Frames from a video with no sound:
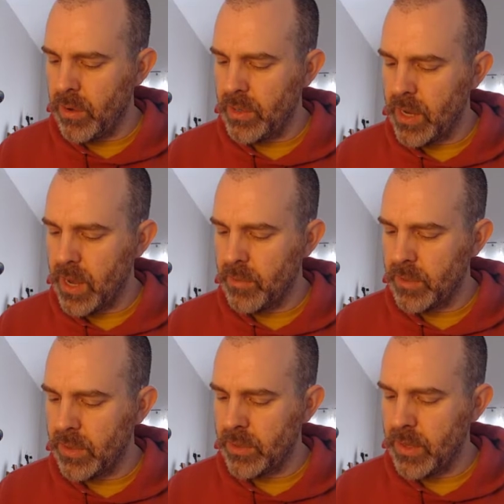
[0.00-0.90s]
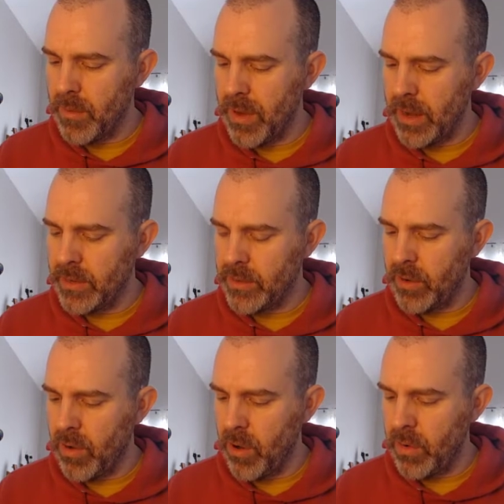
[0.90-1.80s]
times z minus
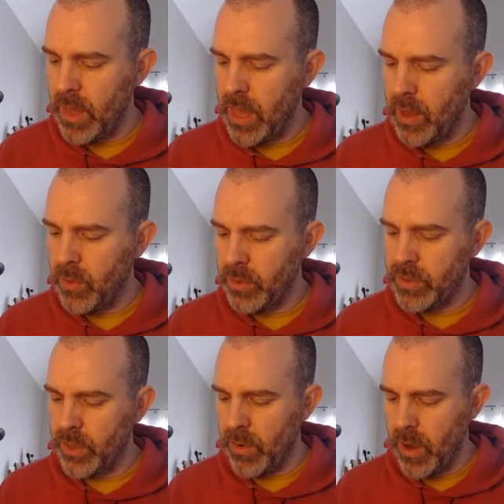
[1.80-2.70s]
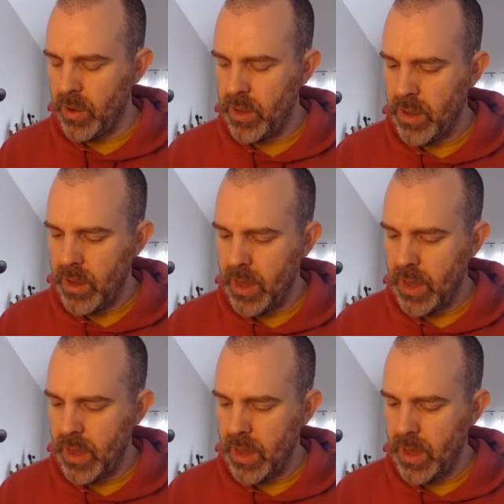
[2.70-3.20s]
0 equals 0.